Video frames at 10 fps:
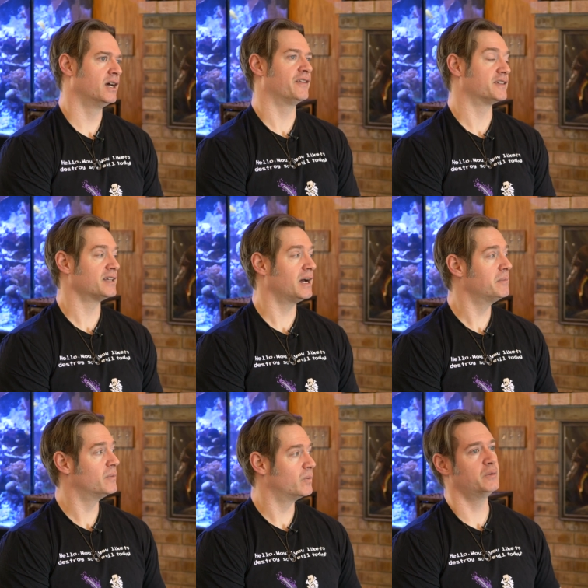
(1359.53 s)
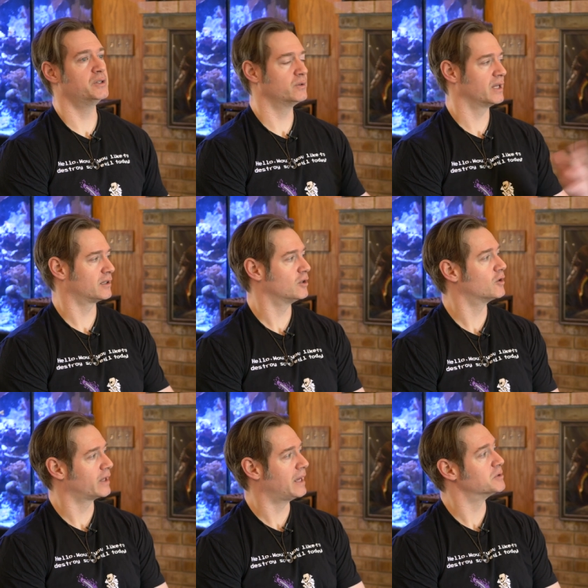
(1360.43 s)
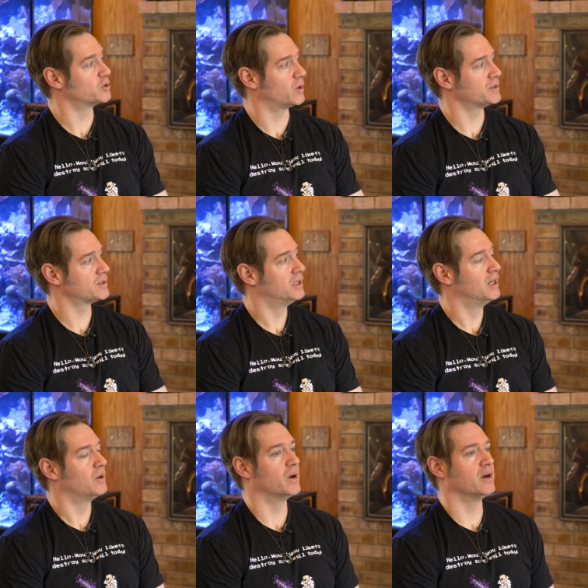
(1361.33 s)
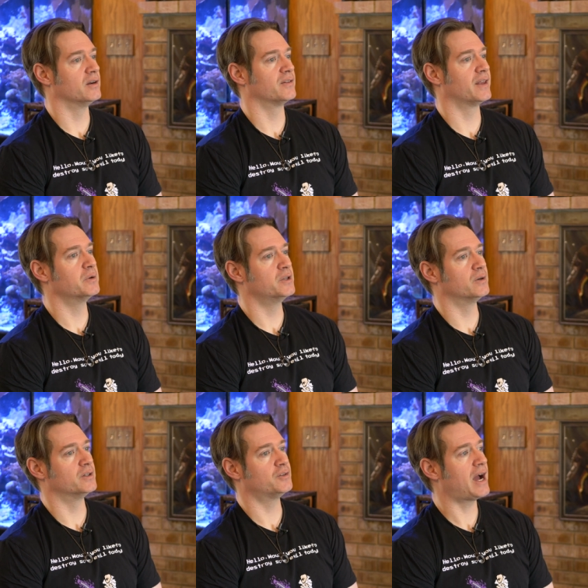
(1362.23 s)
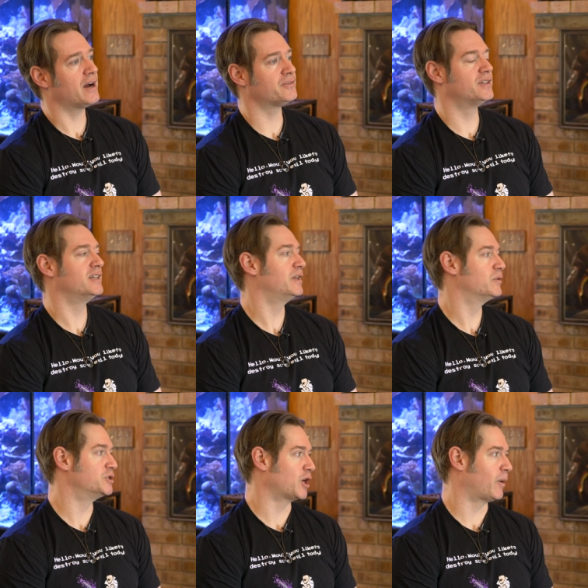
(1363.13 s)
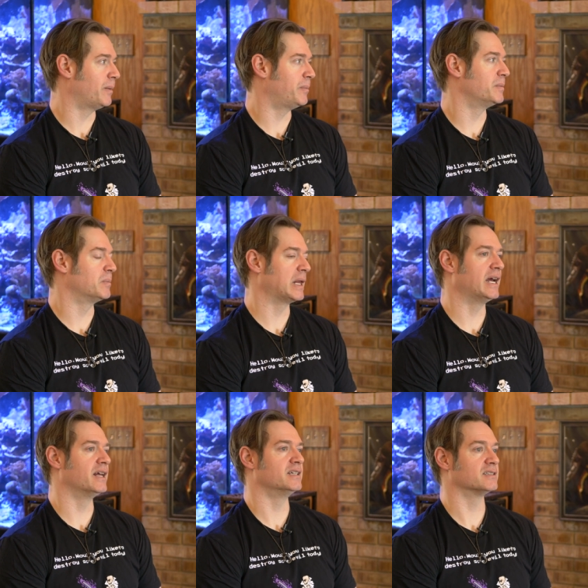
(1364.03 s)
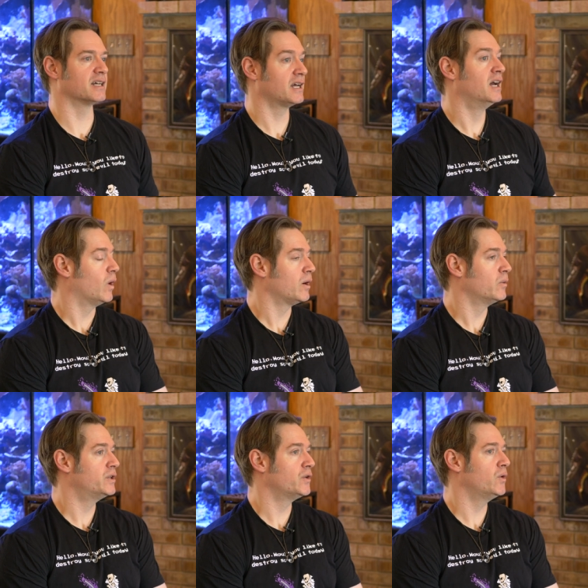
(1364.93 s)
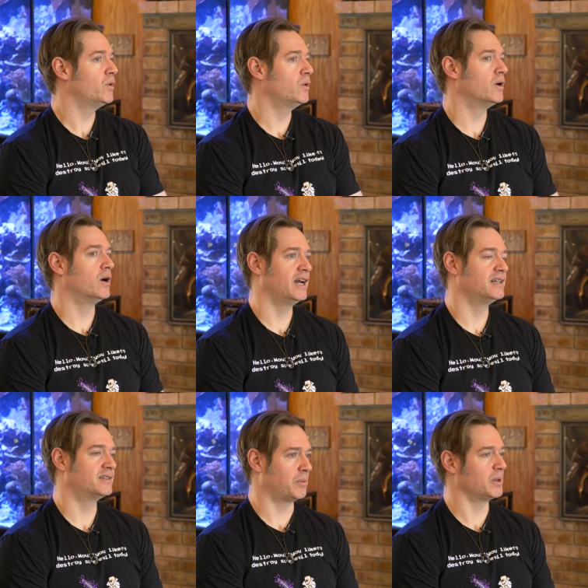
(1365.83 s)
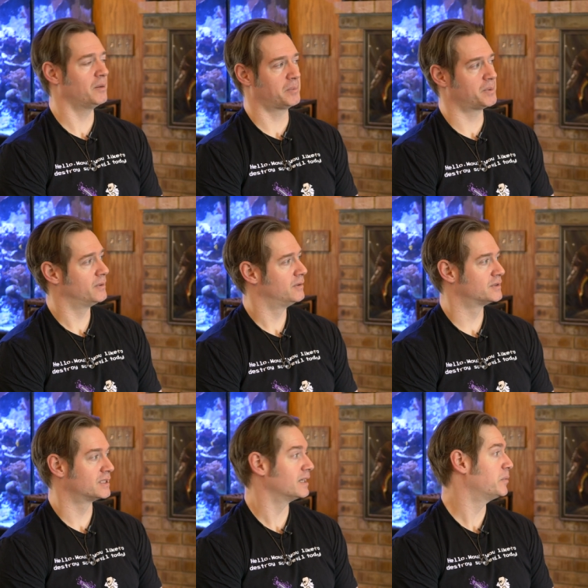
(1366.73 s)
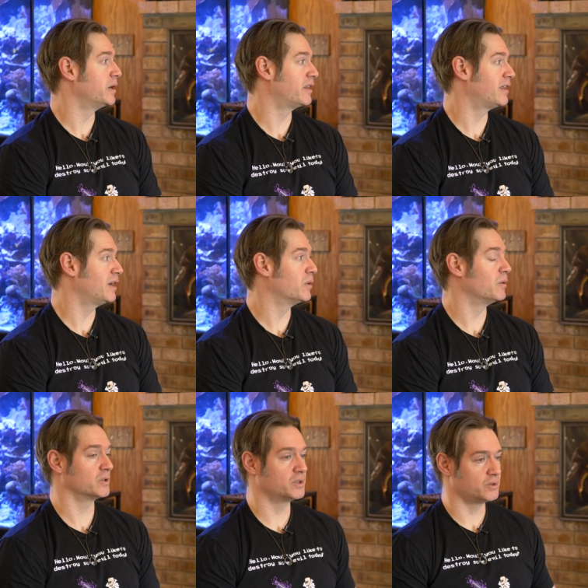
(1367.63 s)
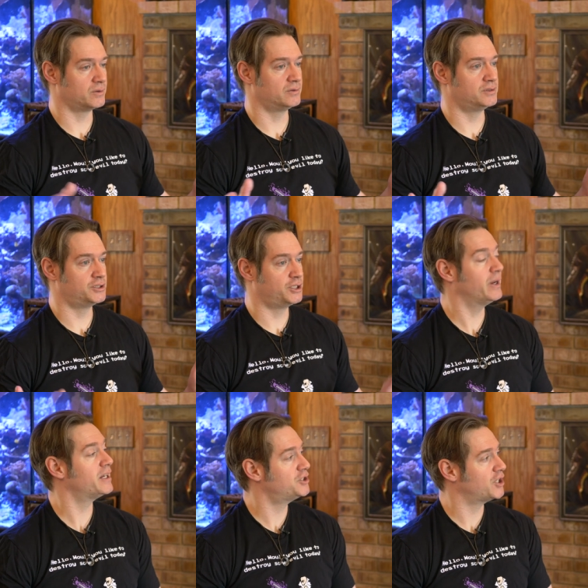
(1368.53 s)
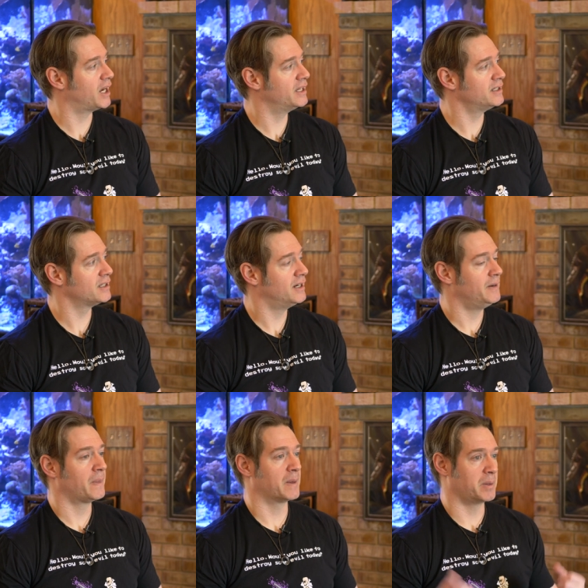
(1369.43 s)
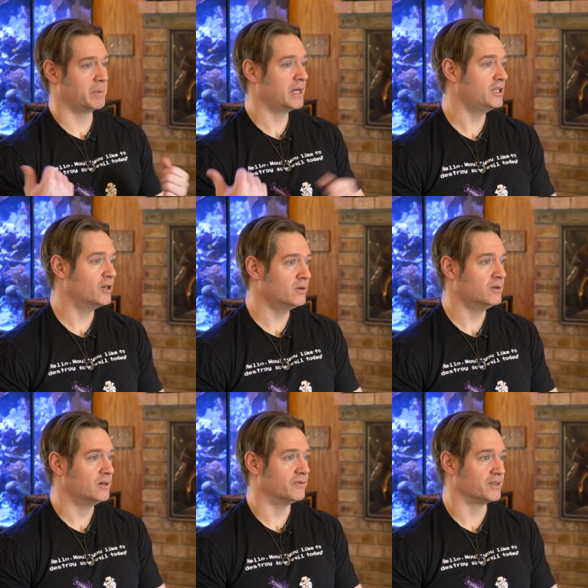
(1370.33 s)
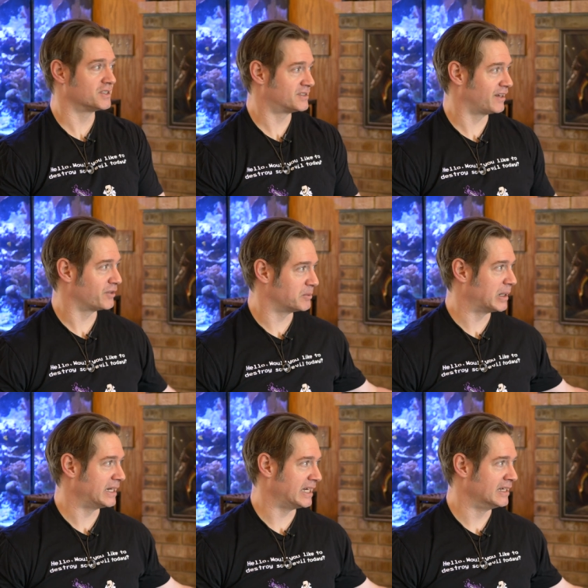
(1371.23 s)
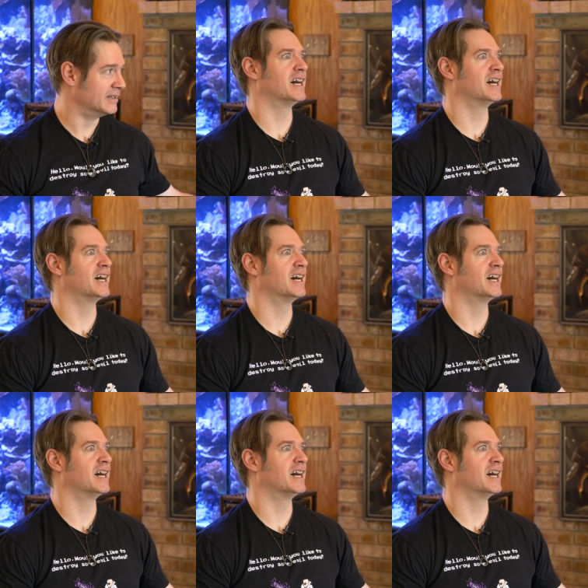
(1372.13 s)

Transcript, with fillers: At the time, he would do like local game stores mm-hmm. where they would do a draft and he would show up and play. And he's like, why don't we do a double up celebrity thing where we'll do two-headed giant, it would be me and you, versus everybody.